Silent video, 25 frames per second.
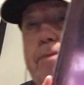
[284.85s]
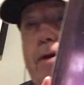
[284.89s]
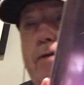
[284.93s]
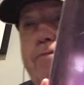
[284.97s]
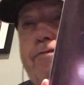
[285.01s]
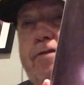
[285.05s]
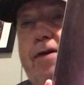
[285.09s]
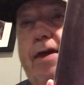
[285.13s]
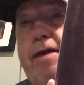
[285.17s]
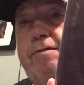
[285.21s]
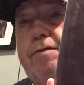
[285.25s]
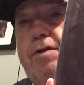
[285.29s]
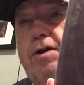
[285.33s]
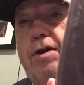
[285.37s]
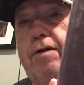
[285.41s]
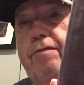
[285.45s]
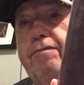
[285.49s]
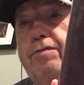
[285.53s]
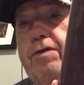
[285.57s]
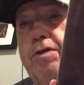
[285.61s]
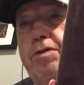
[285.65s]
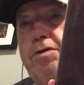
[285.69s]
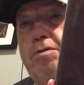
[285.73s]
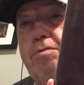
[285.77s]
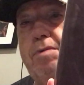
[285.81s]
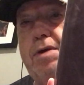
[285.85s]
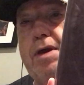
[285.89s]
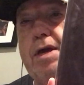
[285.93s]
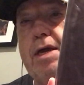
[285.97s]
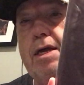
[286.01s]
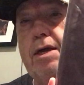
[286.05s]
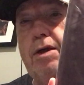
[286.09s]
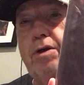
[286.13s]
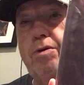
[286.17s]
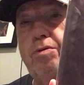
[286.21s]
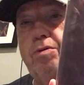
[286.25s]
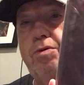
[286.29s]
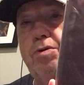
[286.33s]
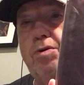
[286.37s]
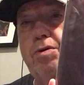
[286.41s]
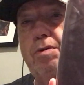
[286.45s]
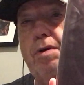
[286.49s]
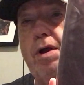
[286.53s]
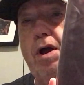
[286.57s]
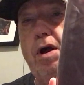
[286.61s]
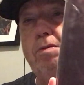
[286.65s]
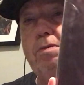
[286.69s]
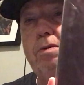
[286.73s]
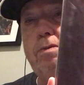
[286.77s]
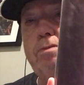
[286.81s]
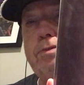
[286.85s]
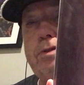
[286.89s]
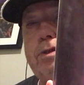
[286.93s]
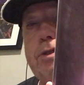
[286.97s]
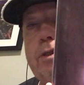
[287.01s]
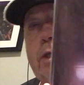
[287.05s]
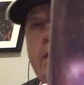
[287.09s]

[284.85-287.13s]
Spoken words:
my favorite of the three crooner albums.